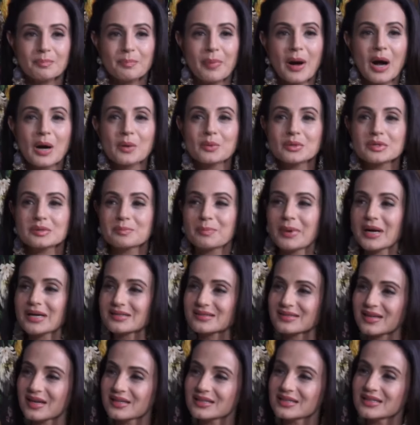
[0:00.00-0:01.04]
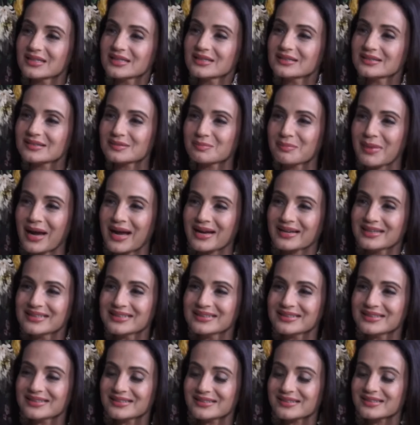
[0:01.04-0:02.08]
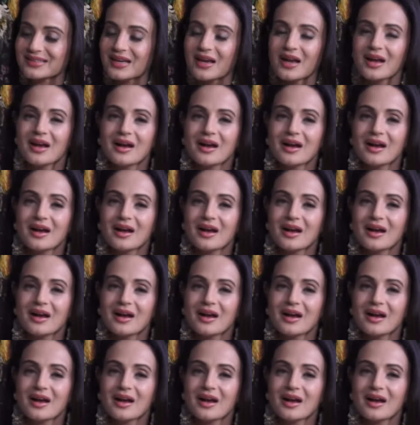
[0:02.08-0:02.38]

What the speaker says: powered by Sunny's manliness.